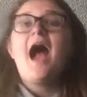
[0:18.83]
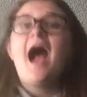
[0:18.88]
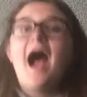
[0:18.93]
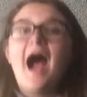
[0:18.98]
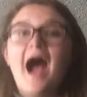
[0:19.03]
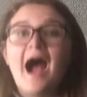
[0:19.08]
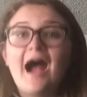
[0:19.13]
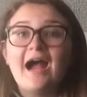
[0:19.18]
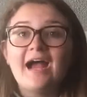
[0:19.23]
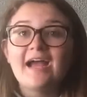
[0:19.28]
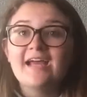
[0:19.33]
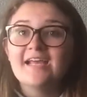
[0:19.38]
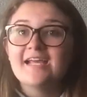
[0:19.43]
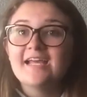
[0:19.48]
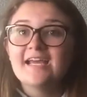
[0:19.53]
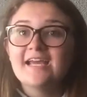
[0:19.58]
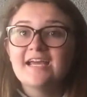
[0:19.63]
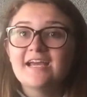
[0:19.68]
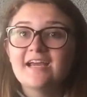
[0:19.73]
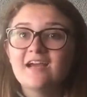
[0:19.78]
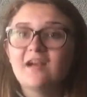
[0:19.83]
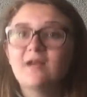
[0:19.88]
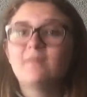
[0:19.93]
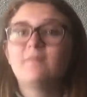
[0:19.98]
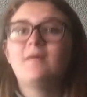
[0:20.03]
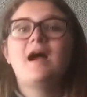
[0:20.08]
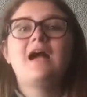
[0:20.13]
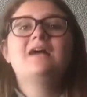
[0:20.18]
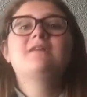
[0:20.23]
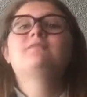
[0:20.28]
I am.
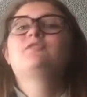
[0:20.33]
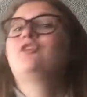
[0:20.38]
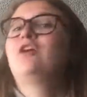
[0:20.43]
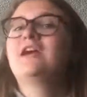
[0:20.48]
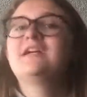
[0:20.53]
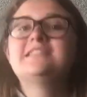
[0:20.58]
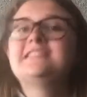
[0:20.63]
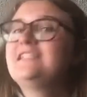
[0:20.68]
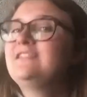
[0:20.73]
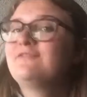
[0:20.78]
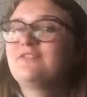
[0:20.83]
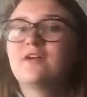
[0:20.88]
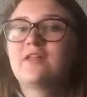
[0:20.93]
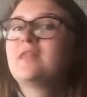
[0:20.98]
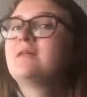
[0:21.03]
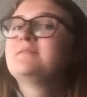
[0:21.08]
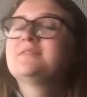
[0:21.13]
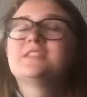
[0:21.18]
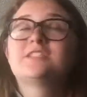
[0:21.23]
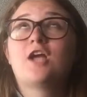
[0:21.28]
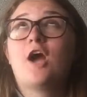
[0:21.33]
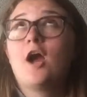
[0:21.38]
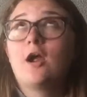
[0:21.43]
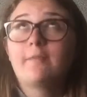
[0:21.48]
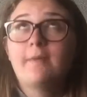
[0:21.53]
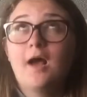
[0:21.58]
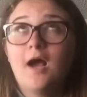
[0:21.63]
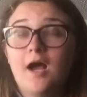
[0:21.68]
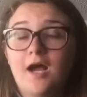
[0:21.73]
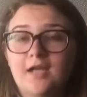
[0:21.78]
I'm crazy for them
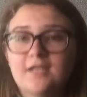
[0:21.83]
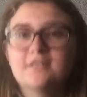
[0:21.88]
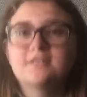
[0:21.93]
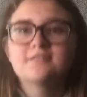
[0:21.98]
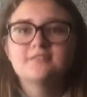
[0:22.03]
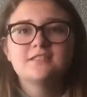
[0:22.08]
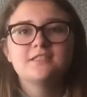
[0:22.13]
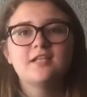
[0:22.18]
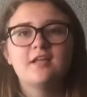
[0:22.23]
Starbucks.